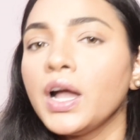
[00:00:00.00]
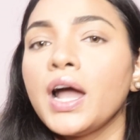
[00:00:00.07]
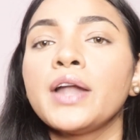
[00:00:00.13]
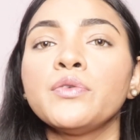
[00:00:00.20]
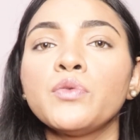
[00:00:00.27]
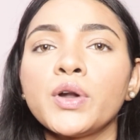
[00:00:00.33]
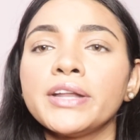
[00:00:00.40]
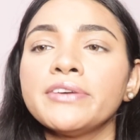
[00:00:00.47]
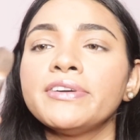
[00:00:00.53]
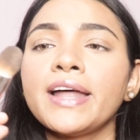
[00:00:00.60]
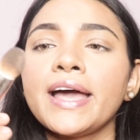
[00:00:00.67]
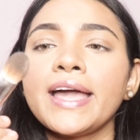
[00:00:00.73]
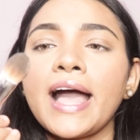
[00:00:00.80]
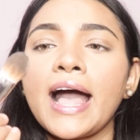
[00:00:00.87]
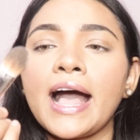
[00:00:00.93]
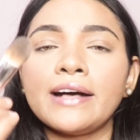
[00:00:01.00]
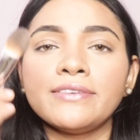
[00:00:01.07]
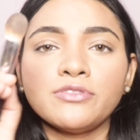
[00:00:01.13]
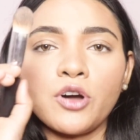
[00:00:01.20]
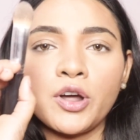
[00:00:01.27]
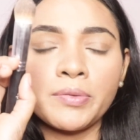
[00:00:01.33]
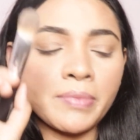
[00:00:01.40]
and whatever I
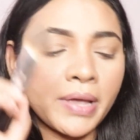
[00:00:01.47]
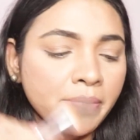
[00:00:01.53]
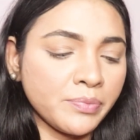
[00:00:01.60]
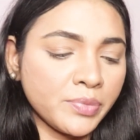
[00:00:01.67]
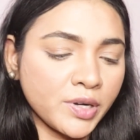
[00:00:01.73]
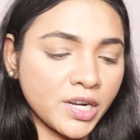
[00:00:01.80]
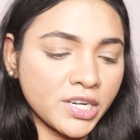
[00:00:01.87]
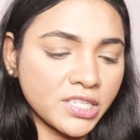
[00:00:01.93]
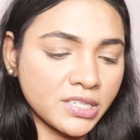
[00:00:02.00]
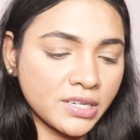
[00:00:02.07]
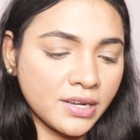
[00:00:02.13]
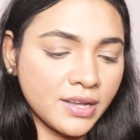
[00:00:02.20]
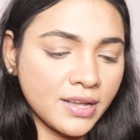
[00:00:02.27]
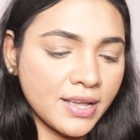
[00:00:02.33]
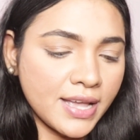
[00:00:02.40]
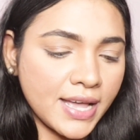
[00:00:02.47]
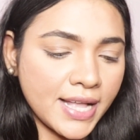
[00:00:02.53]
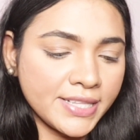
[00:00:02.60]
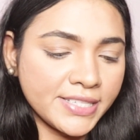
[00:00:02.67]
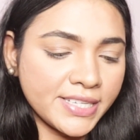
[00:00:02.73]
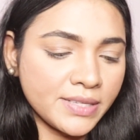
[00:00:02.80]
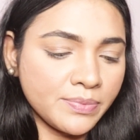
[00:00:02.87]
have on my brush,
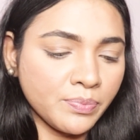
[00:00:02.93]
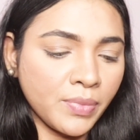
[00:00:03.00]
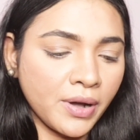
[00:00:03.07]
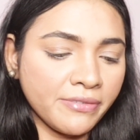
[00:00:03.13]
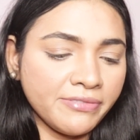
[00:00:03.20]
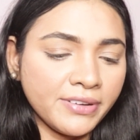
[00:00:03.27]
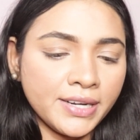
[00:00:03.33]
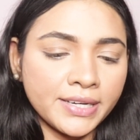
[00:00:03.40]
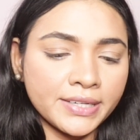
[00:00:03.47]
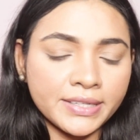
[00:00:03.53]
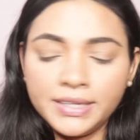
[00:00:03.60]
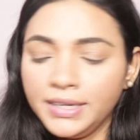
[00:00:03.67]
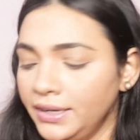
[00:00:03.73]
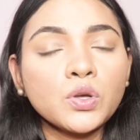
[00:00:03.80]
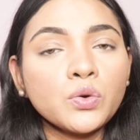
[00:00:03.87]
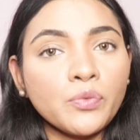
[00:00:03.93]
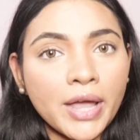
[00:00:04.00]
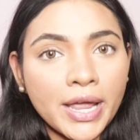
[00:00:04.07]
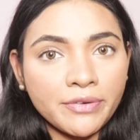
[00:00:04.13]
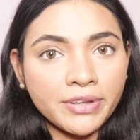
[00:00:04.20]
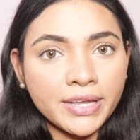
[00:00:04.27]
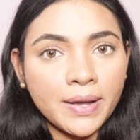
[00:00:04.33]
I'll just buff a little. So
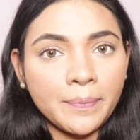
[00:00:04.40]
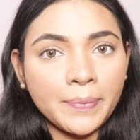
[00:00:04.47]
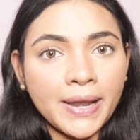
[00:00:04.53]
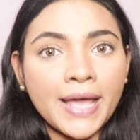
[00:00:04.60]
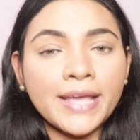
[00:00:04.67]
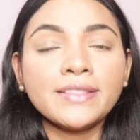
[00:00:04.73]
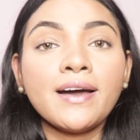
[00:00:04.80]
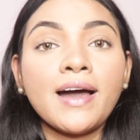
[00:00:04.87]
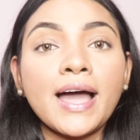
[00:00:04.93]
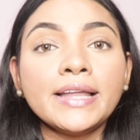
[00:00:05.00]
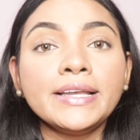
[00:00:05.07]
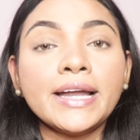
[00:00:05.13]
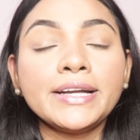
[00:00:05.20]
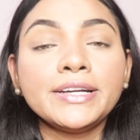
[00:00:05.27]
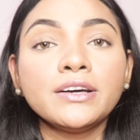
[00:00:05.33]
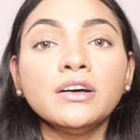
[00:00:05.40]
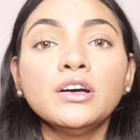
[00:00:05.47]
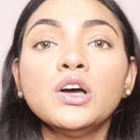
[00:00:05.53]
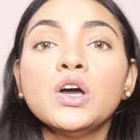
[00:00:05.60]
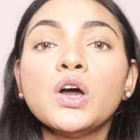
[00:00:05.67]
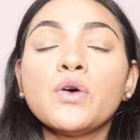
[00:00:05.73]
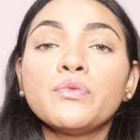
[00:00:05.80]
where we apply the
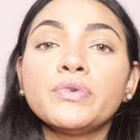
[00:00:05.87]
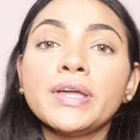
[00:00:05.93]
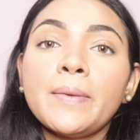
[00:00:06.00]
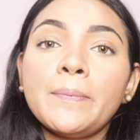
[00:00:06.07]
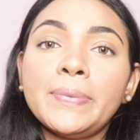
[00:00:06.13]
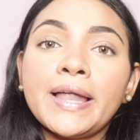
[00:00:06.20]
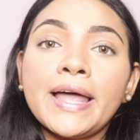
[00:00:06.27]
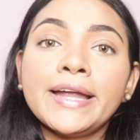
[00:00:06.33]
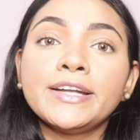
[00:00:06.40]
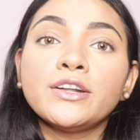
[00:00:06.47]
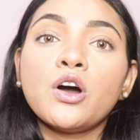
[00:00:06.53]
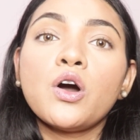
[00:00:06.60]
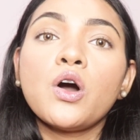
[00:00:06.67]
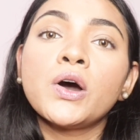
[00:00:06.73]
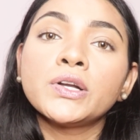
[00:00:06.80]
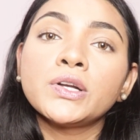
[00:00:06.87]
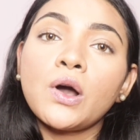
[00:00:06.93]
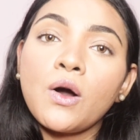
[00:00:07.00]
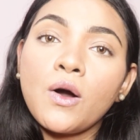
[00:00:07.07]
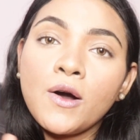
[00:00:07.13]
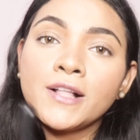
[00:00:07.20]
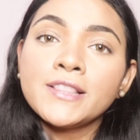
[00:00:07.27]
highlighter, we applied on
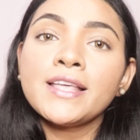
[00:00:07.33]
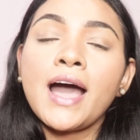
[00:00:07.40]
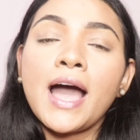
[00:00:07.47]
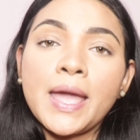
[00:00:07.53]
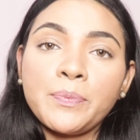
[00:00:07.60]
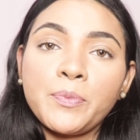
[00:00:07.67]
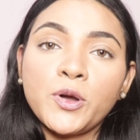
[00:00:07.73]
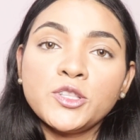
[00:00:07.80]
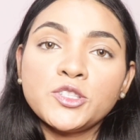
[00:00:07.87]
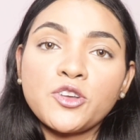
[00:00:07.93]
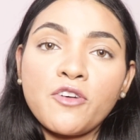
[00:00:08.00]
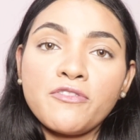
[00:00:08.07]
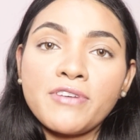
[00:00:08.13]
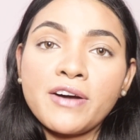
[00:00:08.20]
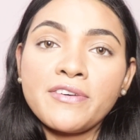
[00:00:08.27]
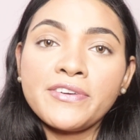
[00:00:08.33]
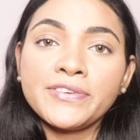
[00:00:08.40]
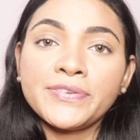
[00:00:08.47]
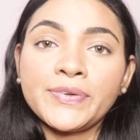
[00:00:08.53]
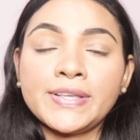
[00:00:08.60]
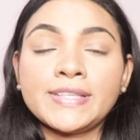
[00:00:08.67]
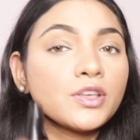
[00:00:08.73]
all the high points of our
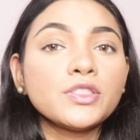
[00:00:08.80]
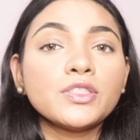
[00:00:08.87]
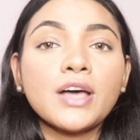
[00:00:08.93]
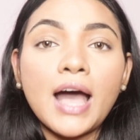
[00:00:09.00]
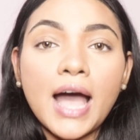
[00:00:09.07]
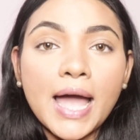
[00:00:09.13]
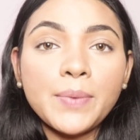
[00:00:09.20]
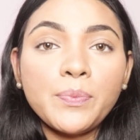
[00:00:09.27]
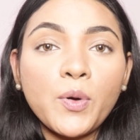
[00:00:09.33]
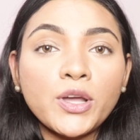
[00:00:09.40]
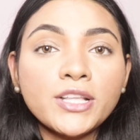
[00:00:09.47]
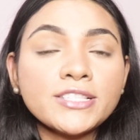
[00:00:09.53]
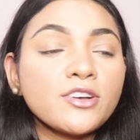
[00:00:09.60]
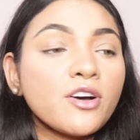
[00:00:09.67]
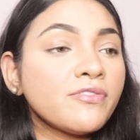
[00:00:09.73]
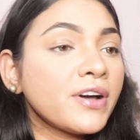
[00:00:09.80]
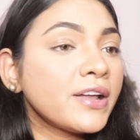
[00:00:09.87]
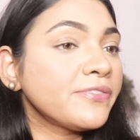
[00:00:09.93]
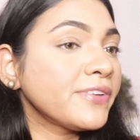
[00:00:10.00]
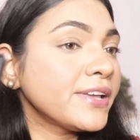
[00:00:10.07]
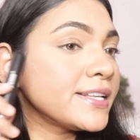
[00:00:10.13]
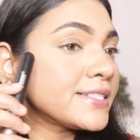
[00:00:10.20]
face. The high points of
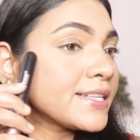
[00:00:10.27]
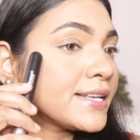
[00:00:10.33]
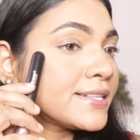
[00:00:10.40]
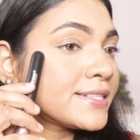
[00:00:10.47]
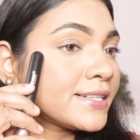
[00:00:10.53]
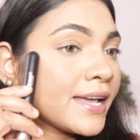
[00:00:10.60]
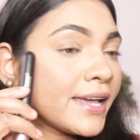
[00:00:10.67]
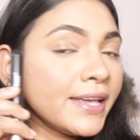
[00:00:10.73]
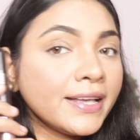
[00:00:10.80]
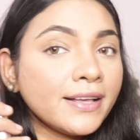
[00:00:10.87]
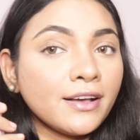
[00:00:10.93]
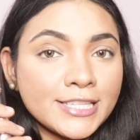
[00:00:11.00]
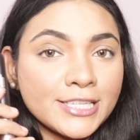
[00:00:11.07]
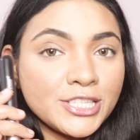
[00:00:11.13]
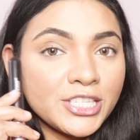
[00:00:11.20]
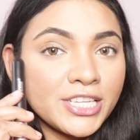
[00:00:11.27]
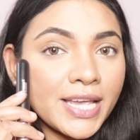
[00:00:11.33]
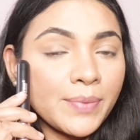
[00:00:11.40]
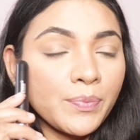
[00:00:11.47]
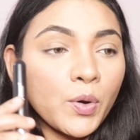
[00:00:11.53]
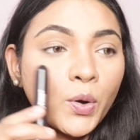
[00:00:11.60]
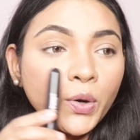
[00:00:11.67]
our face is like this
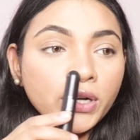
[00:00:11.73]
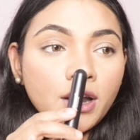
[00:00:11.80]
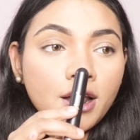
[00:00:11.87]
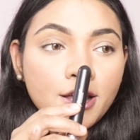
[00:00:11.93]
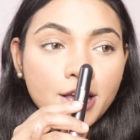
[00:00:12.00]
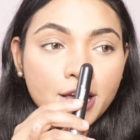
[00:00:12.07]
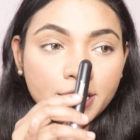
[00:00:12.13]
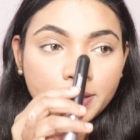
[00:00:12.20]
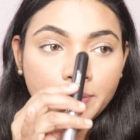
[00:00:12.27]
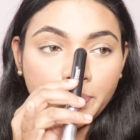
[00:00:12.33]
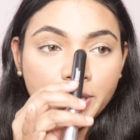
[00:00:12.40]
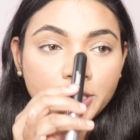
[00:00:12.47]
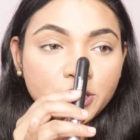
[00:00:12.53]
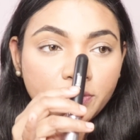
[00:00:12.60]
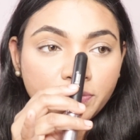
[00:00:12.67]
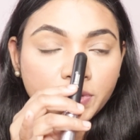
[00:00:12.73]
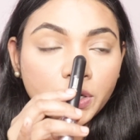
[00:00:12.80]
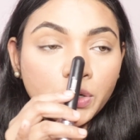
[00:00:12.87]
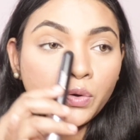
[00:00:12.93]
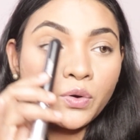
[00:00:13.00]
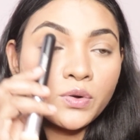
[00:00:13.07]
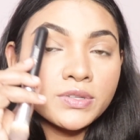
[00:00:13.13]
cheekbone, the bridge of the
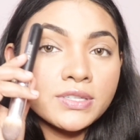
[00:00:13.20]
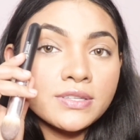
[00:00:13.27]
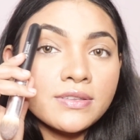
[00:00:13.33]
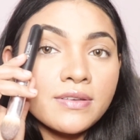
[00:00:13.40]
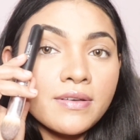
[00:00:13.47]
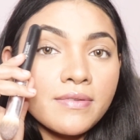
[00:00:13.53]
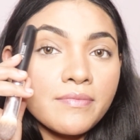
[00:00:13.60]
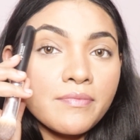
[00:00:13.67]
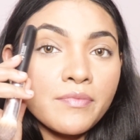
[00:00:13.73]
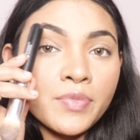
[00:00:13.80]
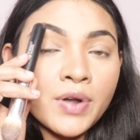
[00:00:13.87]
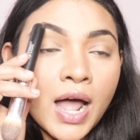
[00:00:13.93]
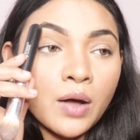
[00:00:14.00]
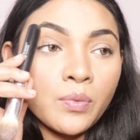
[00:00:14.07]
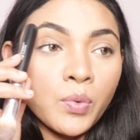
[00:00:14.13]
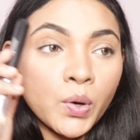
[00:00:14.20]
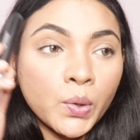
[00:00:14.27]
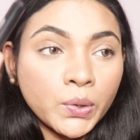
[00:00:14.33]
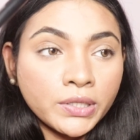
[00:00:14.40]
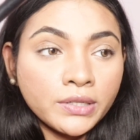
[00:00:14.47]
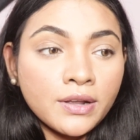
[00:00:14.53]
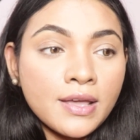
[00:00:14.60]
nose, brow
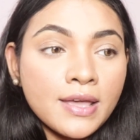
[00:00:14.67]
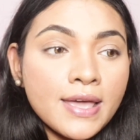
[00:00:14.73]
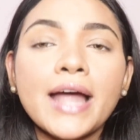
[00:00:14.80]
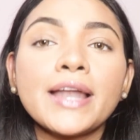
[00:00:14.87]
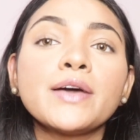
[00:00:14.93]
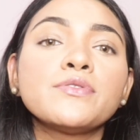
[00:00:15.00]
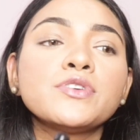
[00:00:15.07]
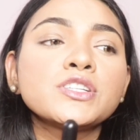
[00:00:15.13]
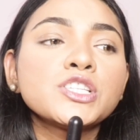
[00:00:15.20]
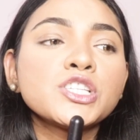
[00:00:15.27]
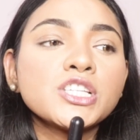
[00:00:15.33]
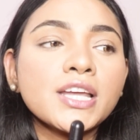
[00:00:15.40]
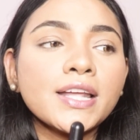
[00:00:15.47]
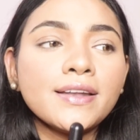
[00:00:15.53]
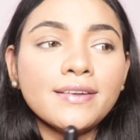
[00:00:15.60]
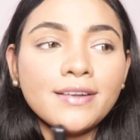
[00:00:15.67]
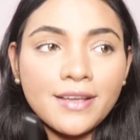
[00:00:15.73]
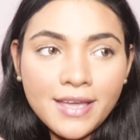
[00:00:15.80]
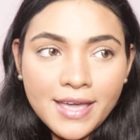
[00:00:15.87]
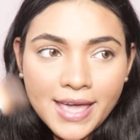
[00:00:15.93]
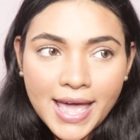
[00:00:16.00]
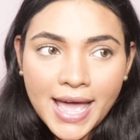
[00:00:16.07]
bone, and our chin,
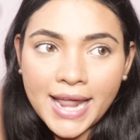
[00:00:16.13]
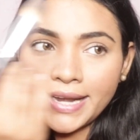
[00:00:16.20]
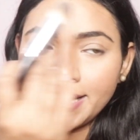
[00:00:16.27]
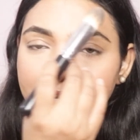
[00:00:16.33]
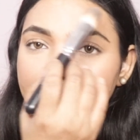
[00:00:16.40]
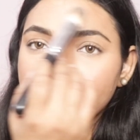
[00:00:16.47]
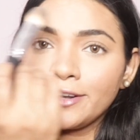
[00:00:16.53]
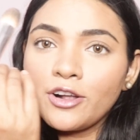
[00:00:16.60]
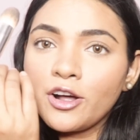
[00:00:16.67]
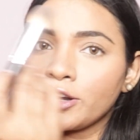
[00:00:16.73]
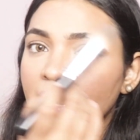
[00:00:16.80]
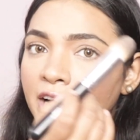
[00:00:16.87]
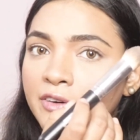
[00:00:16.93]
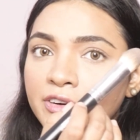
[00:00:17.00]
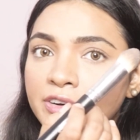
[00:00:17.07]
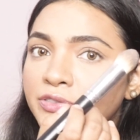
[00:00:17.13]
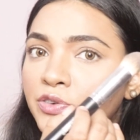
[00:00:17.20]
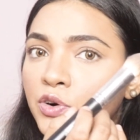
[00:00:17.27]
and little on our